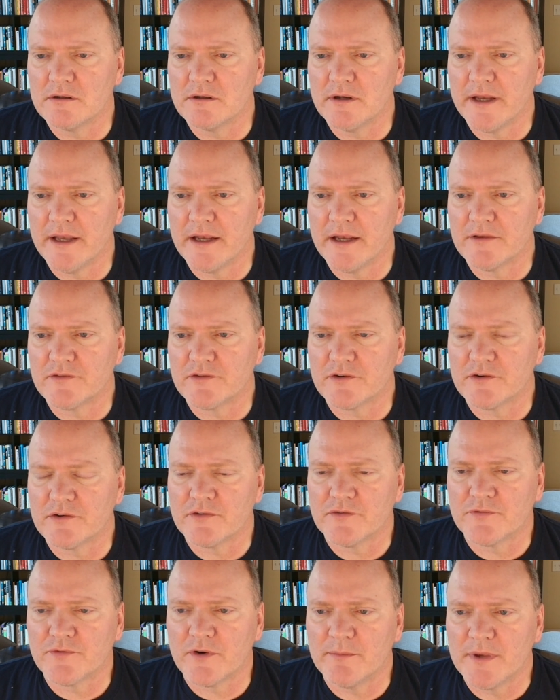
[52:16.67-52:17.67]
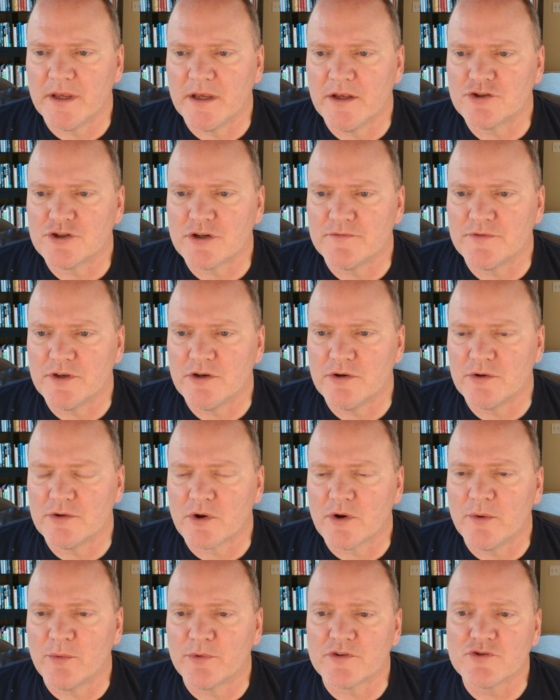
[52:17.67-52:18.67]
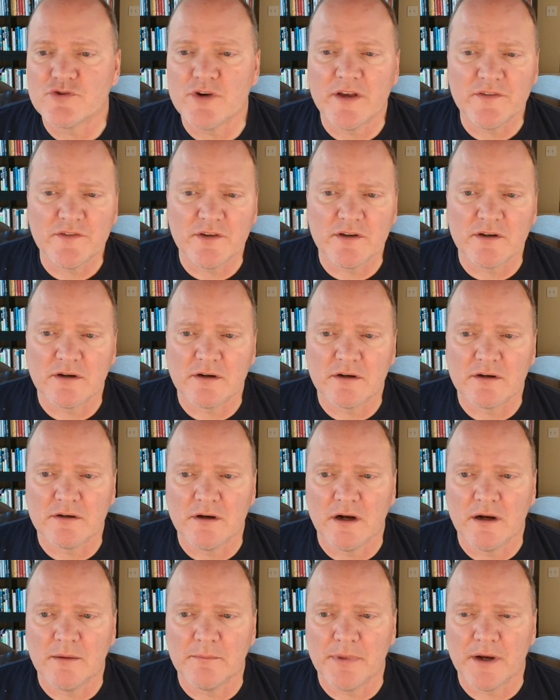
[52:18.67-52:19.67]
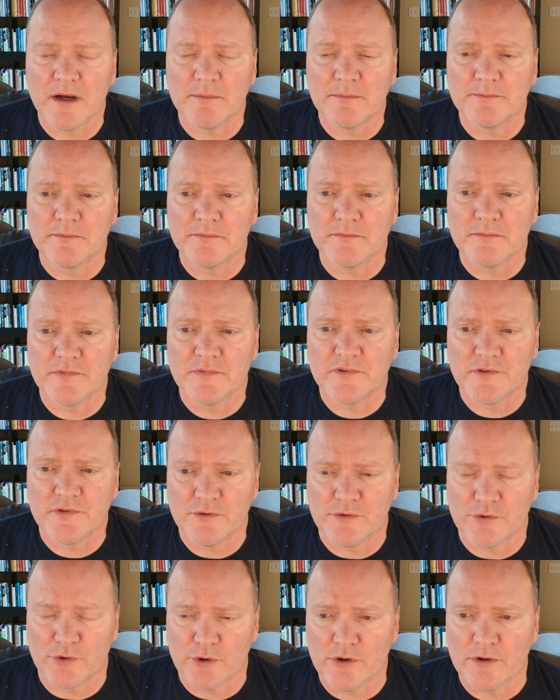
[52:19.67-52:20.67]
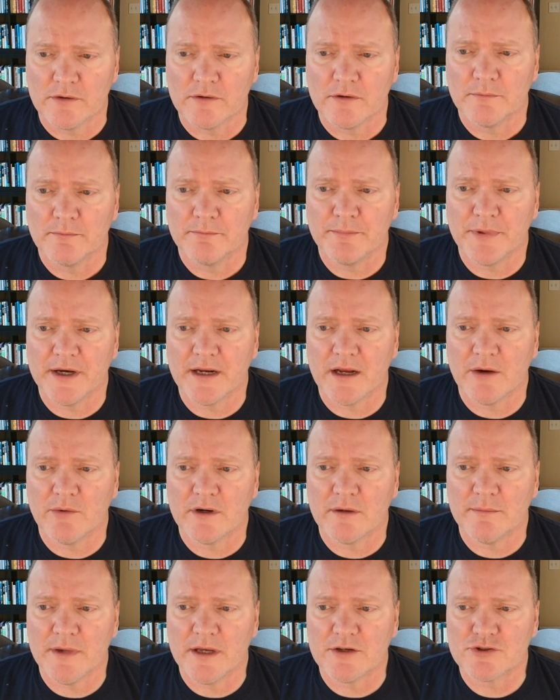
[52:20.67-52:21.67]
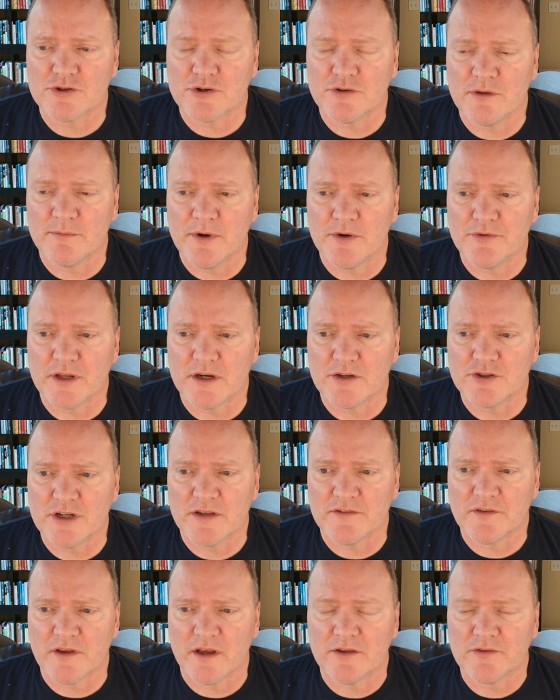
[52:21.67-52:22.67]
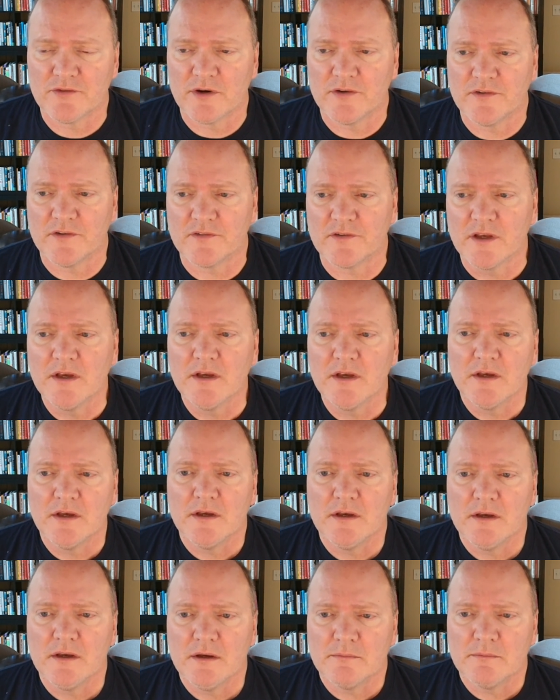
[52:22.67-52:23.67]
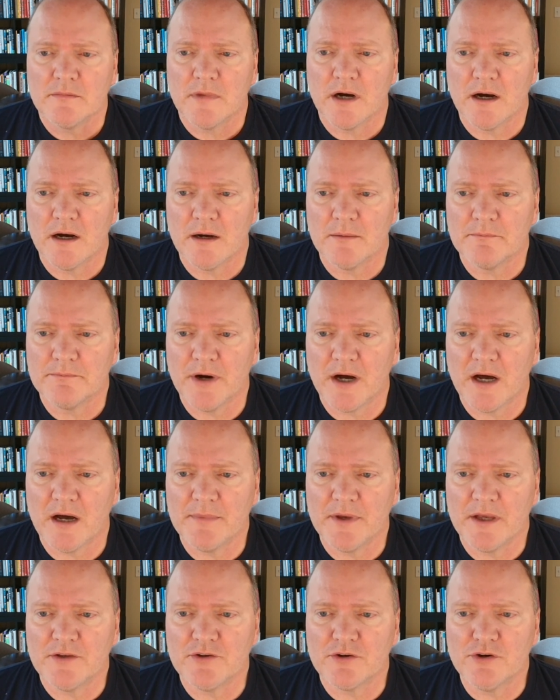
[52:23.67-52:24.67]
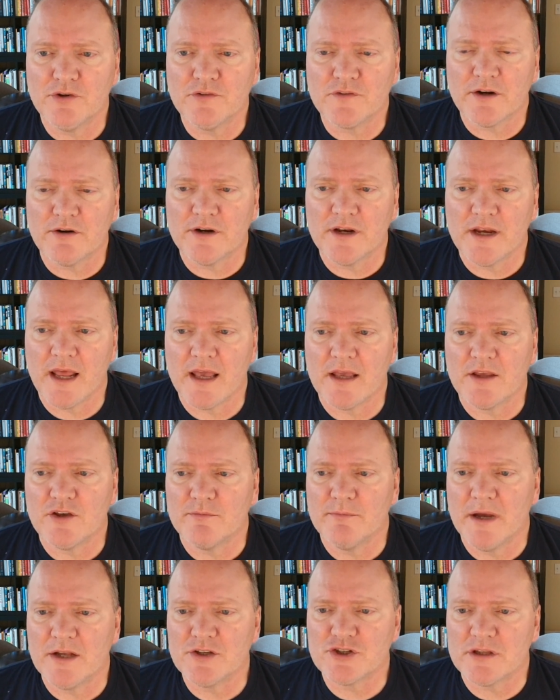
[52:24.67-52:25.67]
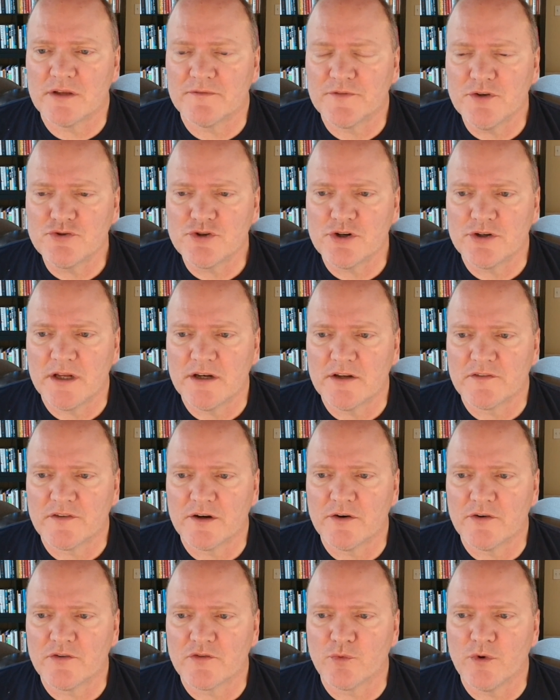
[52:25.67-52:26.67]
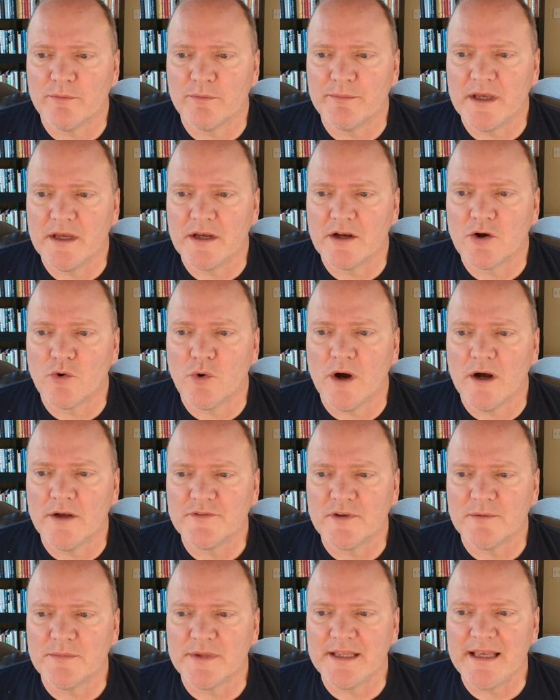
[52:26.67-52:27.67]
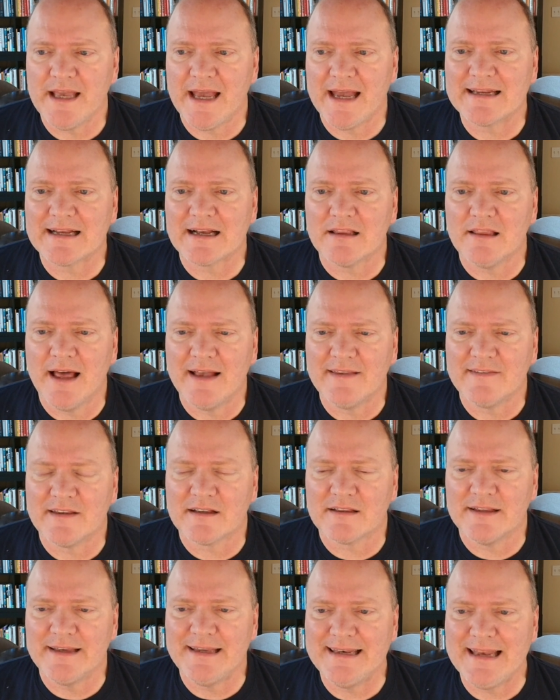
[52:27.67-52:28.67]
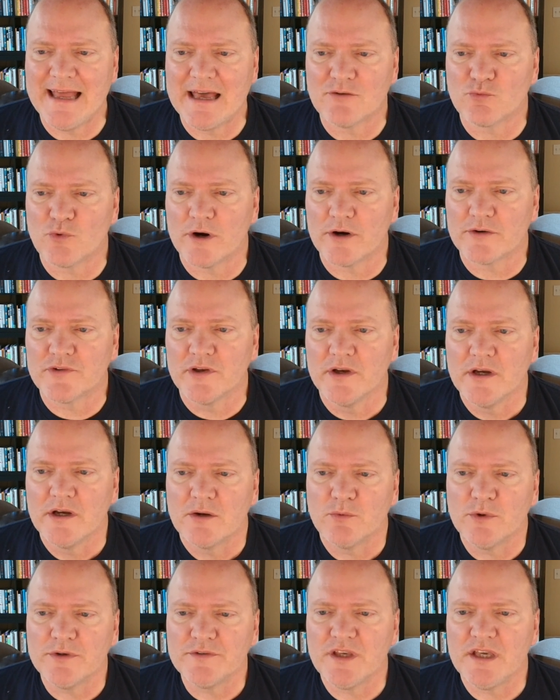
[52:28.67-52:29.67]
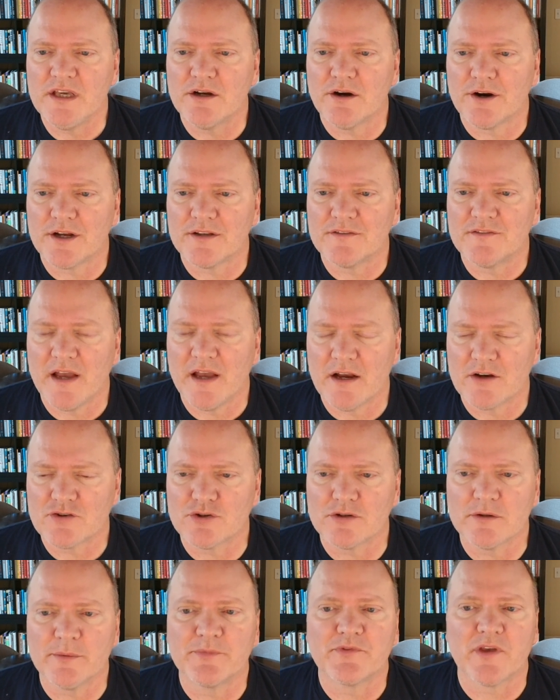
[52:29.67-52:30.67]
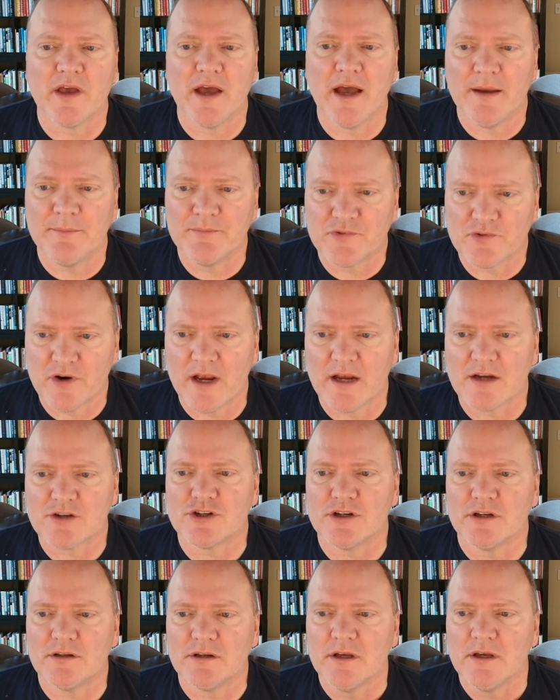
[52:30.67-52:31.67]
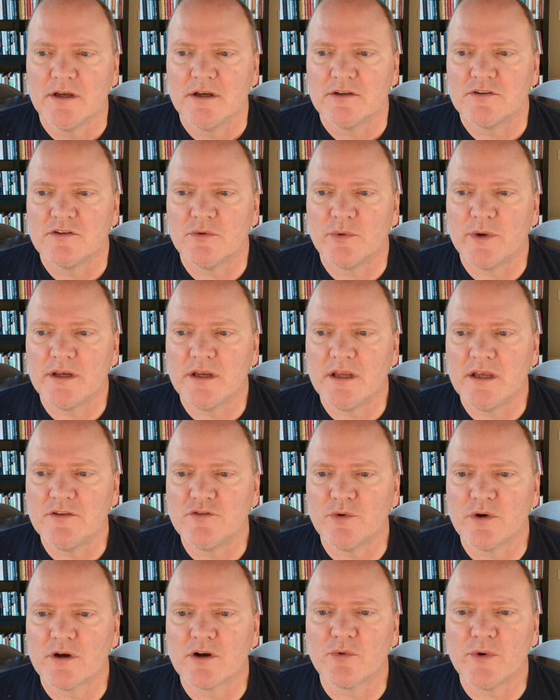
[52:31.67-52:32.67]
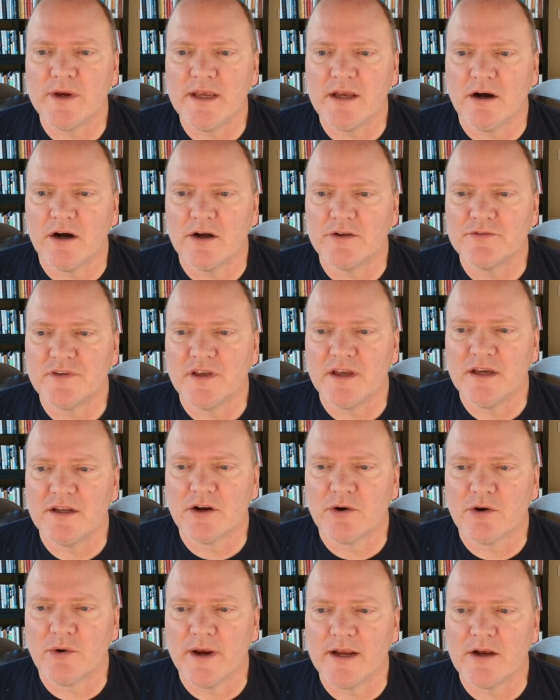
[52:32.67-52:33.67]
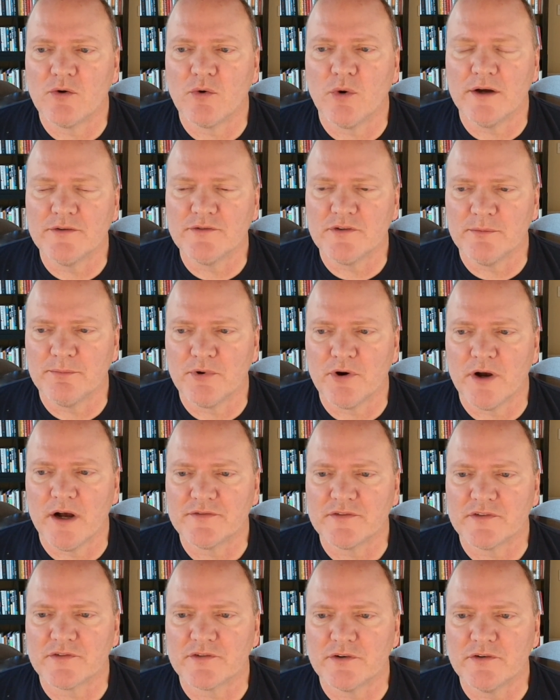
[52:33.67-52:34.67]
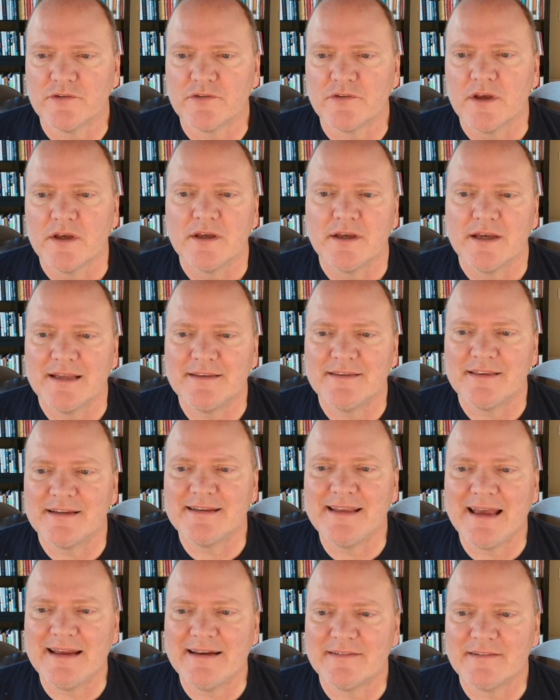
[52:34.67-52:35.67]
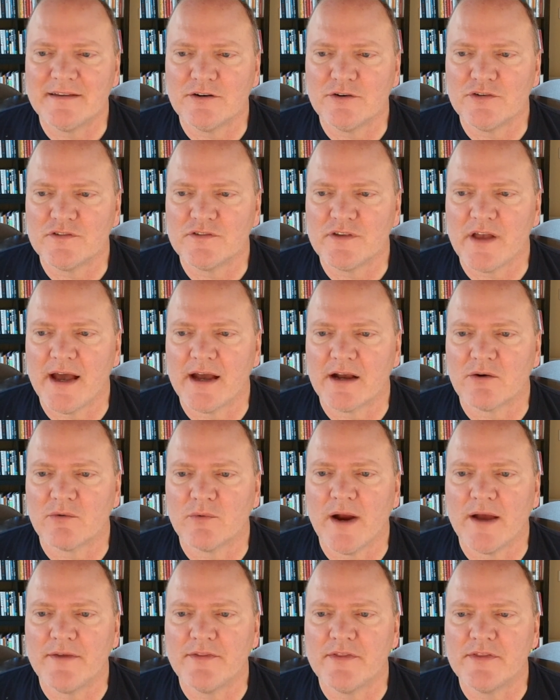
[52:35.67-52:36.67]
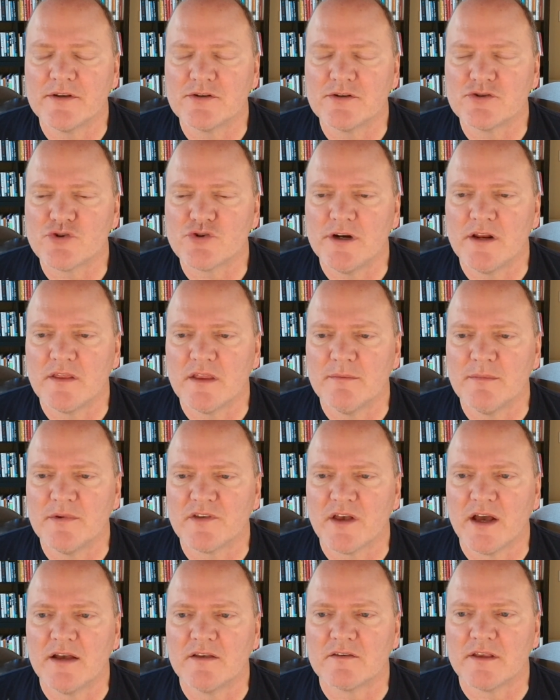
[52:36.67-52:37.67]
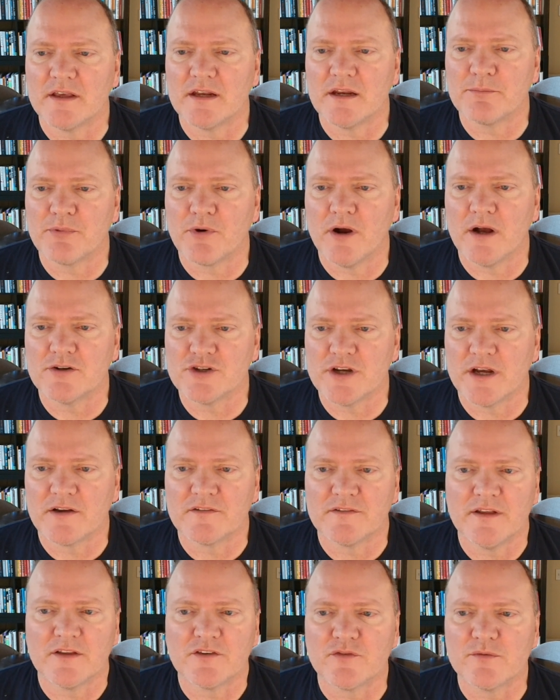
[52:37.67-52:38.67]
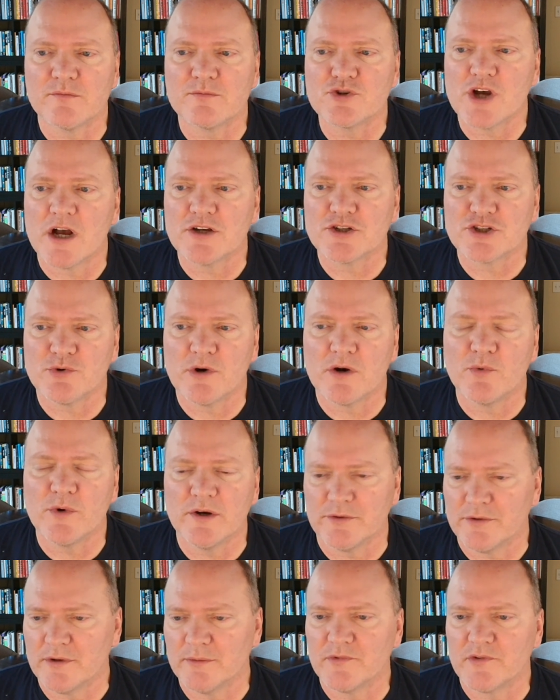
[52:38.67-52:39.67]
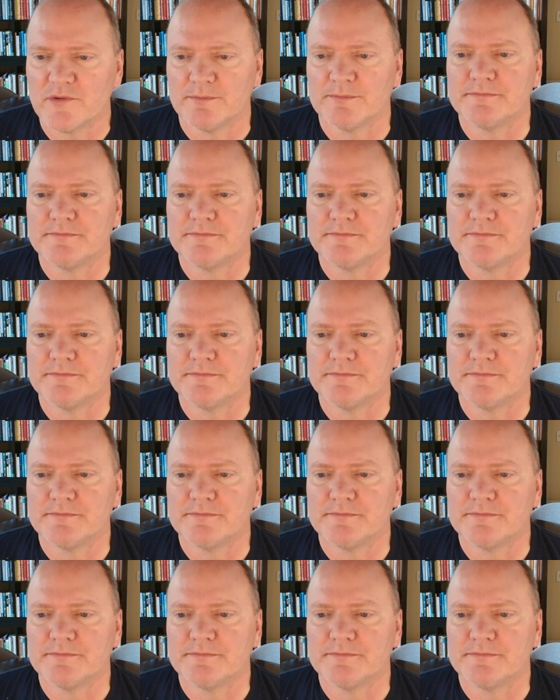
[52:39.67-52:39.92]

answers from each of you. It was addressed to Bob Sutor, but I want to make sure you both get a chance to answer. He says, Bob, in your newsletter today, you mentioned that future data centers will be quantumly and classically networked. What key architectural abstraction do we need to agree on to integrate quantum processors into the data center stack rather than treating them as isolated projects? And that's from Joshua Williams.